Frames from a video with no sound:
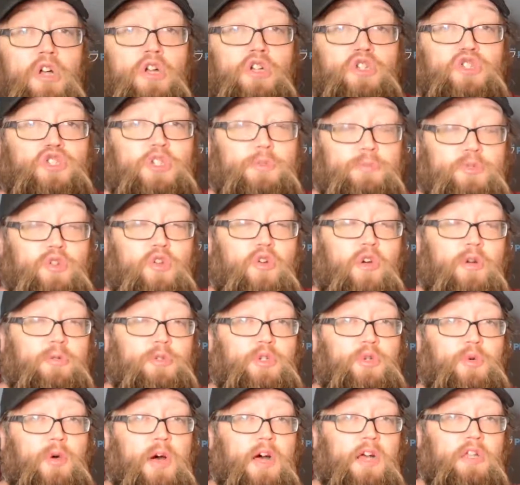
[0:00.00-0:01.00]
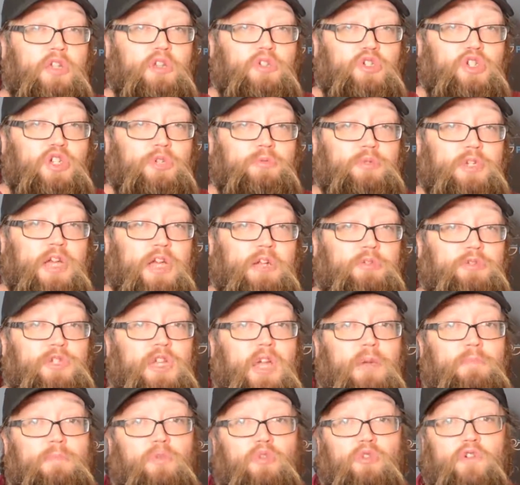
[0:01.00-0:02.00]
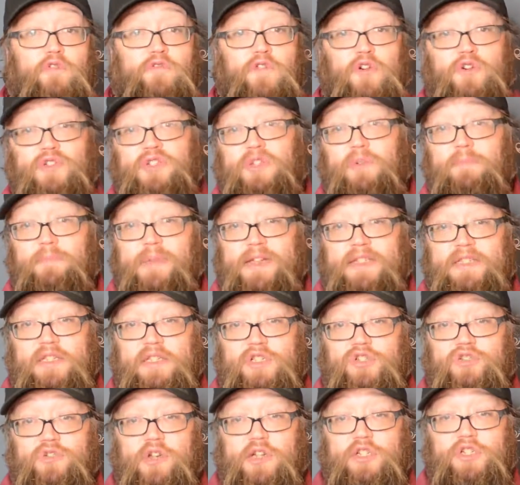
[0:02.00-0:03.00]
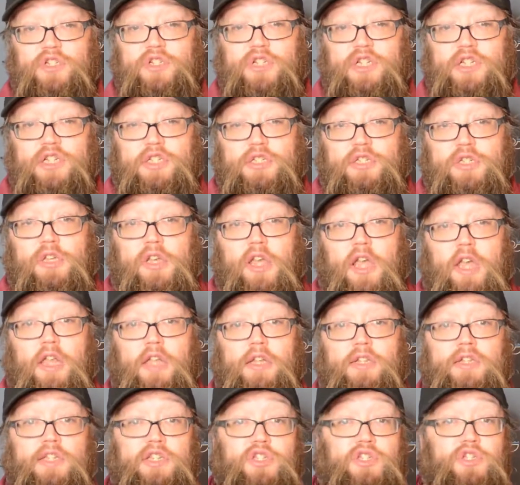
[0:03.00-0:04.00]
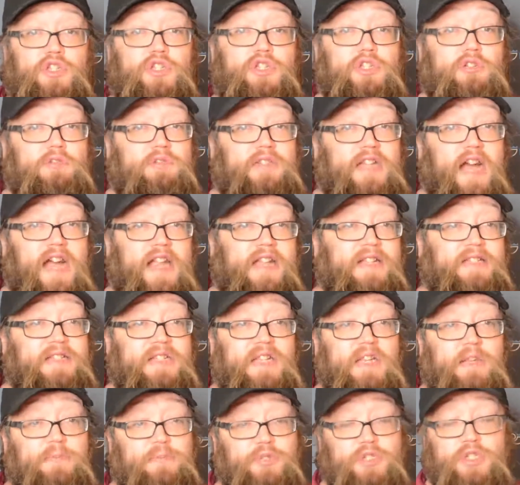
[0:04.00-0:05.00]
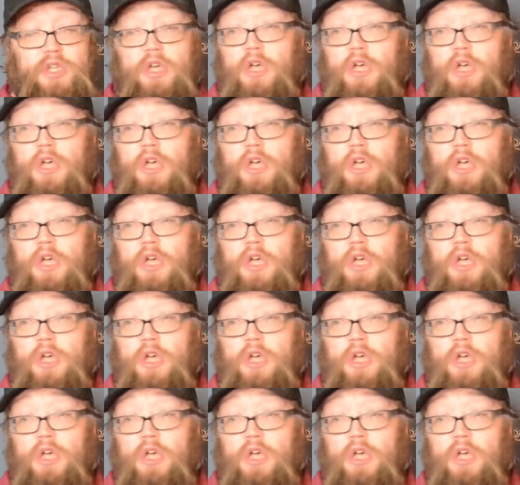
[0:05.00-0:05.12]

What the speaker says: Subscribe to our YouTube channel to get more advice on betting strategies, in addition to daily tips,